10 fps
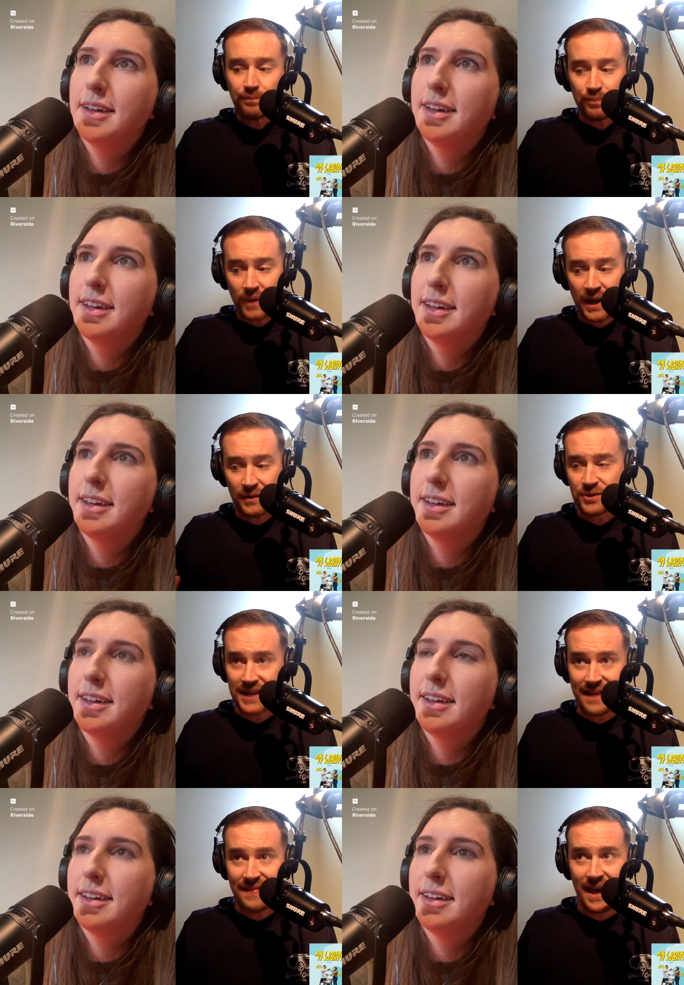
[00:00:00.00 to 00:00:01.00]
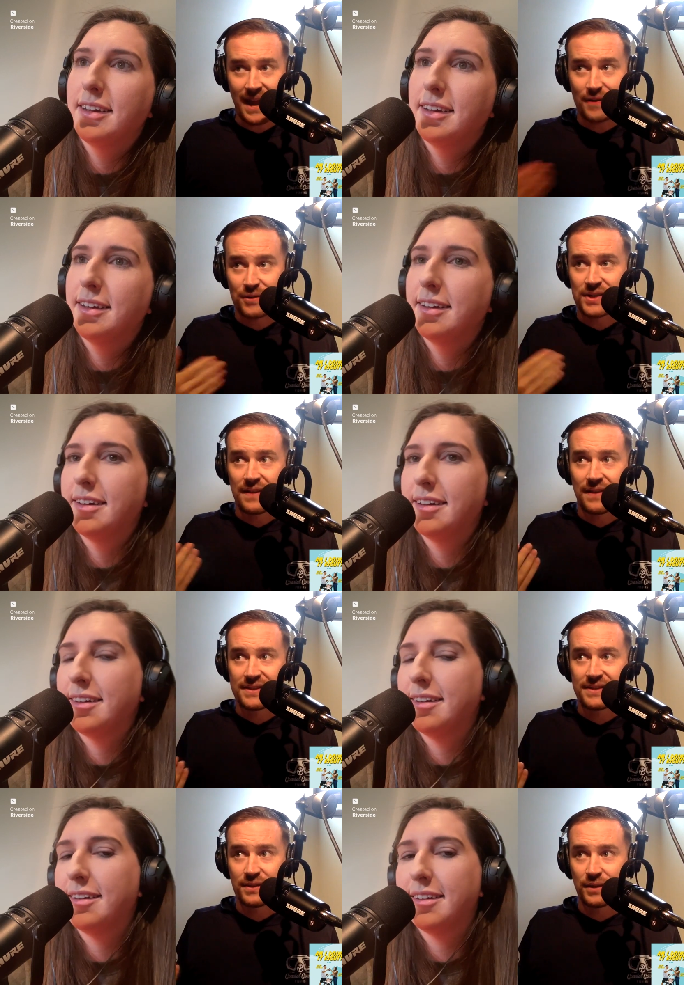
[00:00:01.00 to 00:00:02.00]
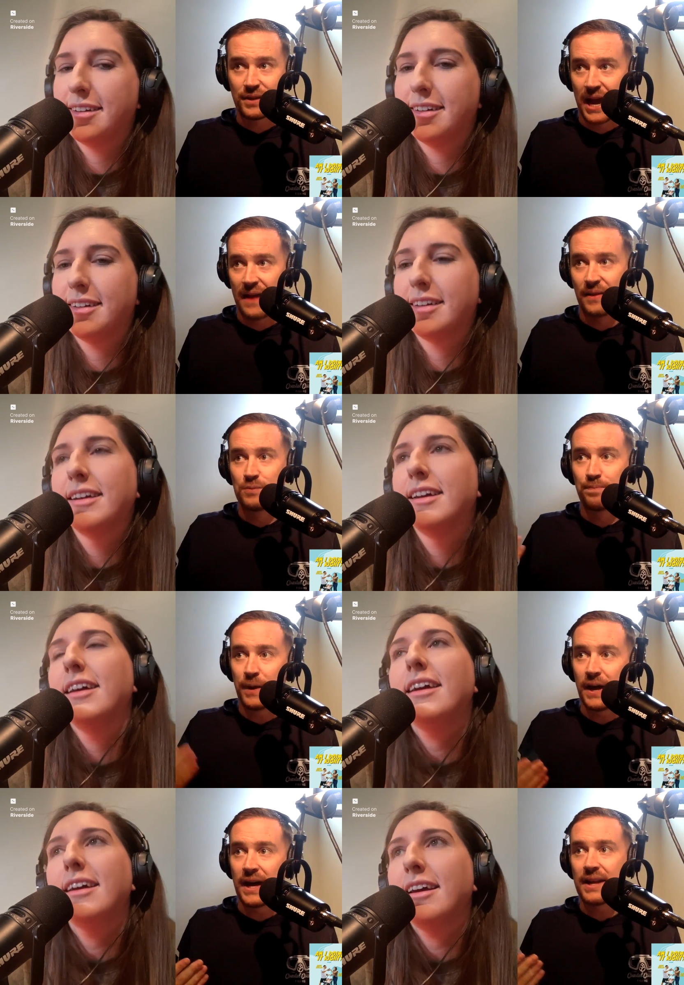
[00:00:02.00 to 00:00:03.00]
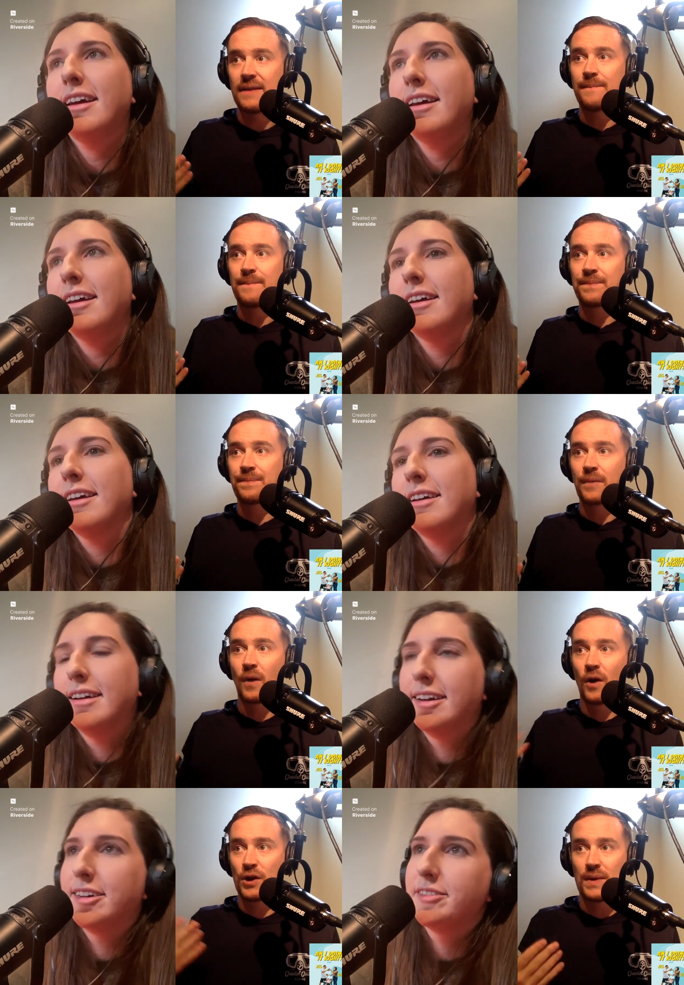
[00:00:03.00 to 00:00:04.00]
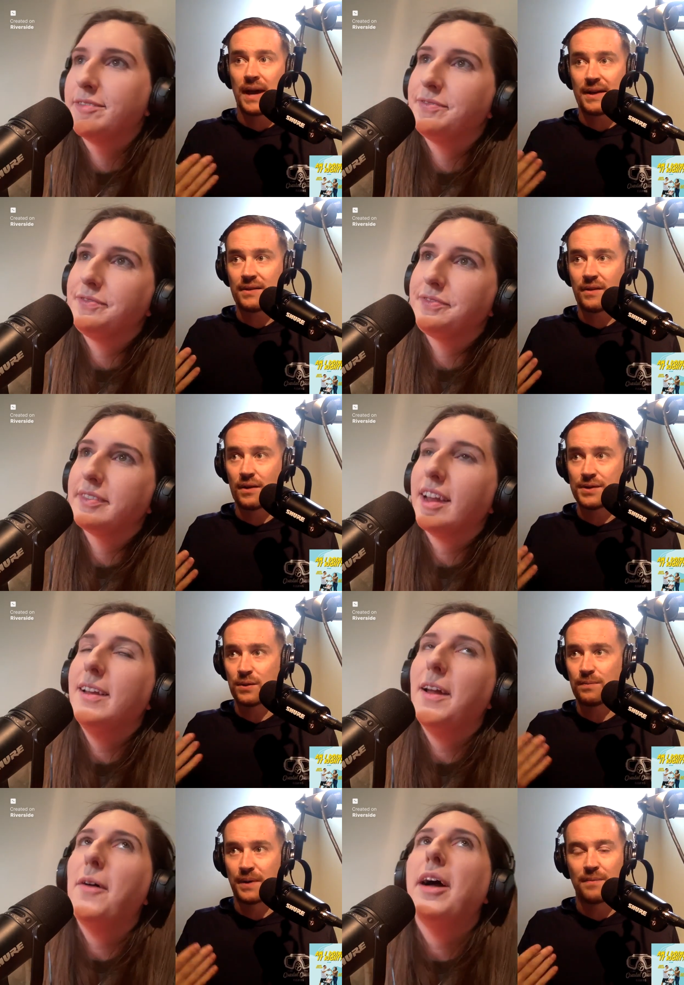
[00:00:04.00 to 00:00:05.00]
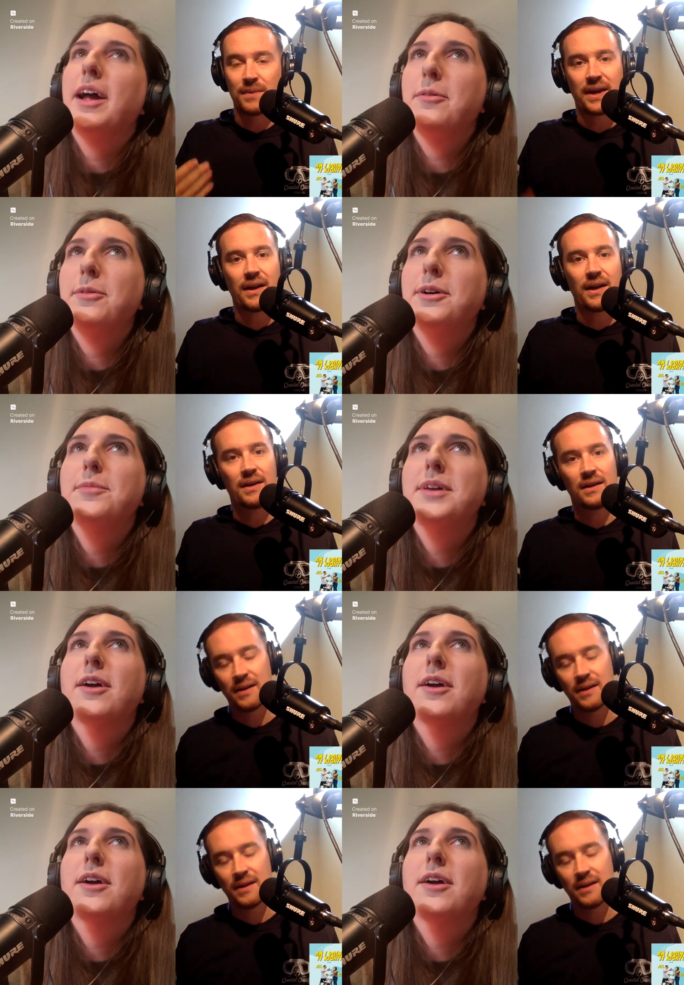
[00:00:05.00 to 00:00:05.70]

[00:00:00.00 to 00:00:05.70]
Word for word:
Speaker 1: I understand that. I understand that's still a challenge, but are you not also no? Bummed, like, I
Speaker 2: will be